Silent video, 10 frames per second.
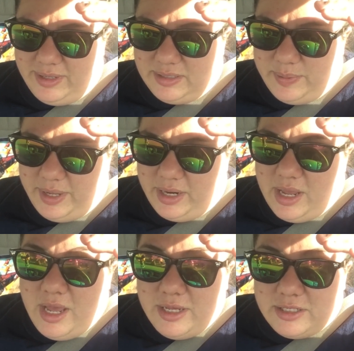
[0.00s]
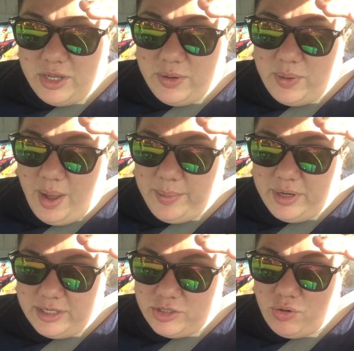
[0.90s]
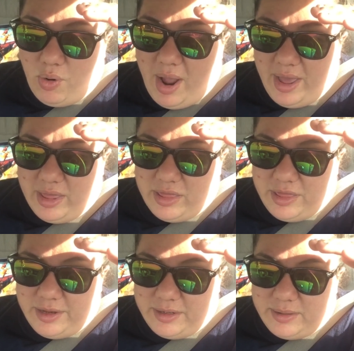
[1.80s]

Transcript: ones, but so I'm gonna try the